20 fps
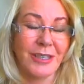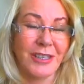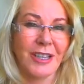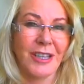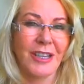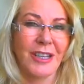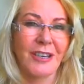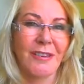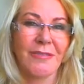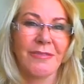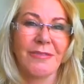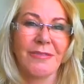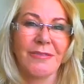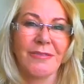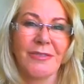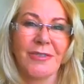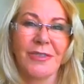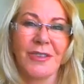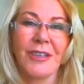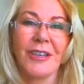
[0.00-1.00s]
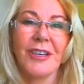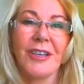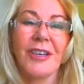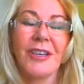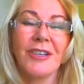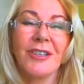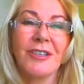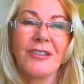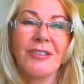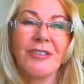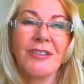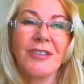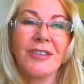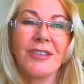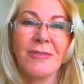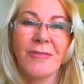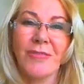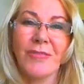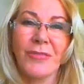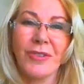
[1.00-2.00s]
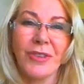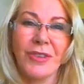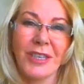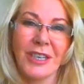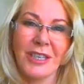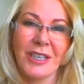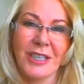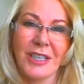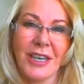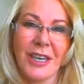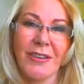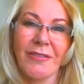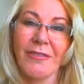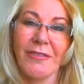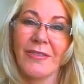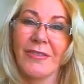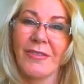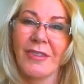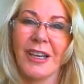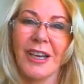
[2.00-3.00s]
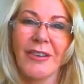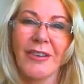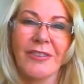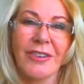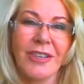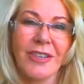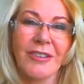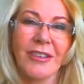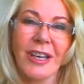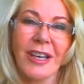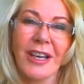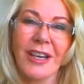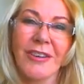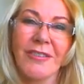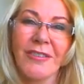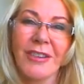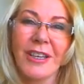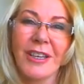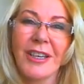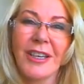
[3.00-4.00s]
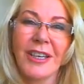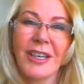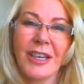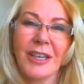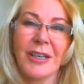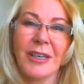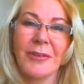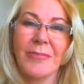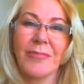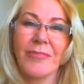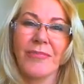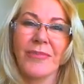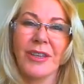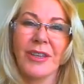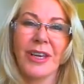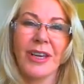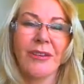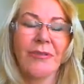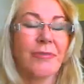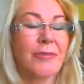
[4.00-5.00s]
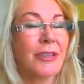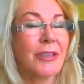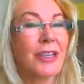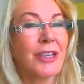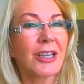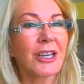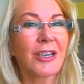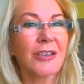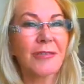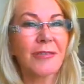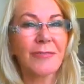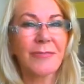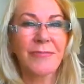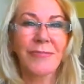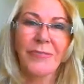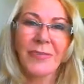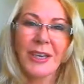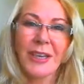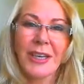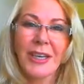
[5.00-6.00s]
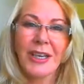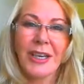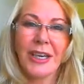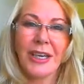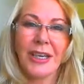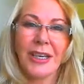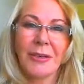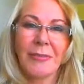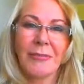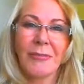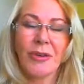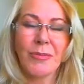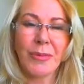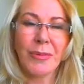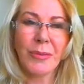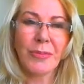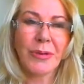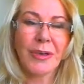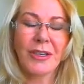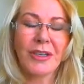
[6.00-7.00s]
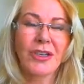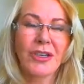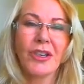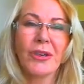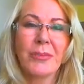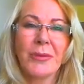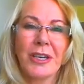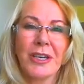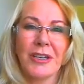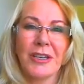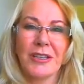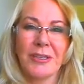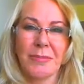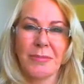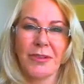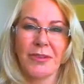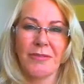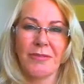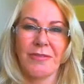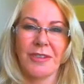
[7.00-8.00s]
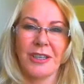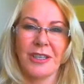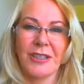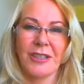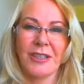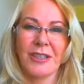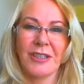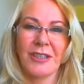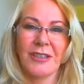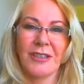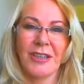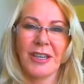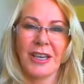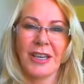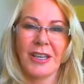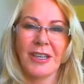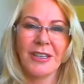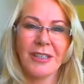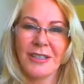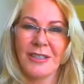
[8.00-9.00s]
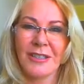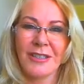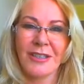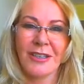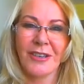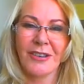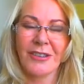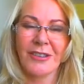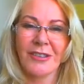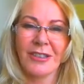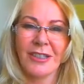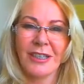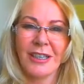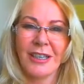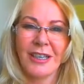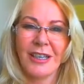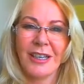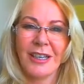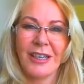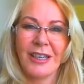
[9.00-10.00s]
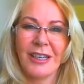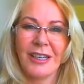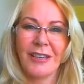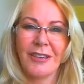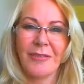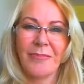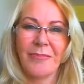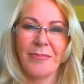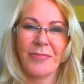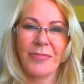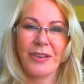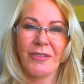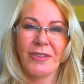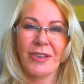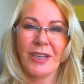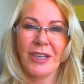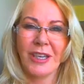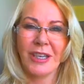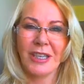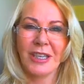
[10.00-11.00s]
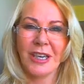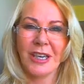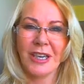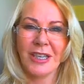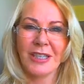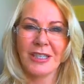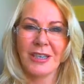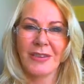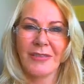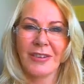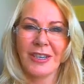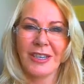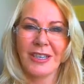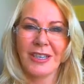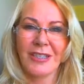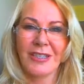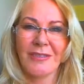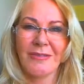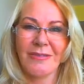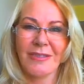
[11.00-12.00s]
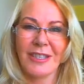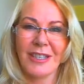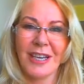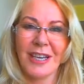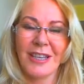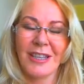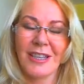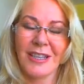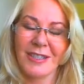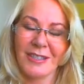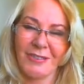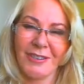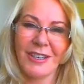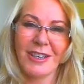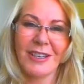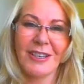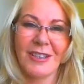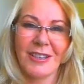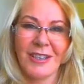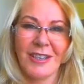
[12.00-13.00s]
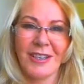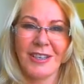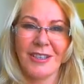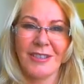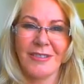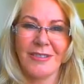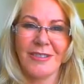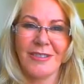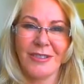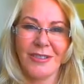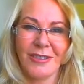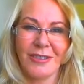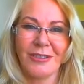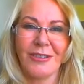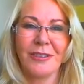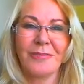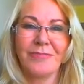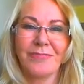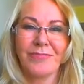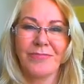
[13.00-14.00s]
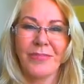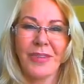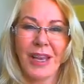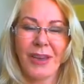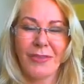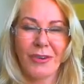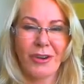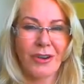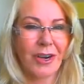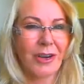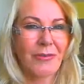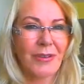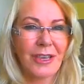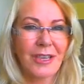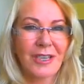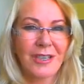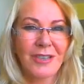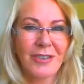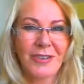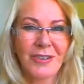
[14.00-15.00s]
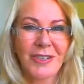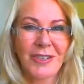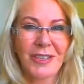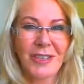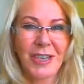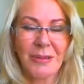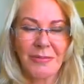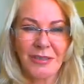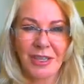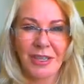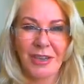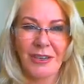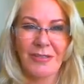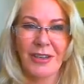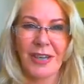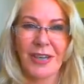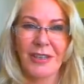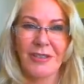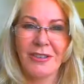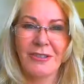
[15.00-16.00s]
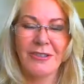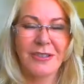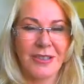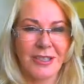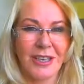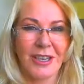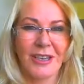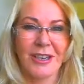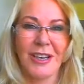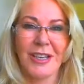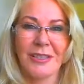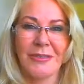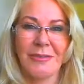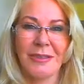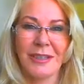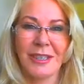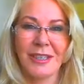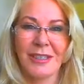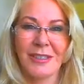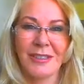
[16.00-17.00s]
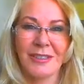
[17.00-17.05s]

particularly for a Taurus, you need to have love in your life. Now with love, remember, nobody is perfect, okay? So if you need to cut somebody some slack this week, then do it. Have a great week, Taurus. I'm Jennifer Angel. See you next week.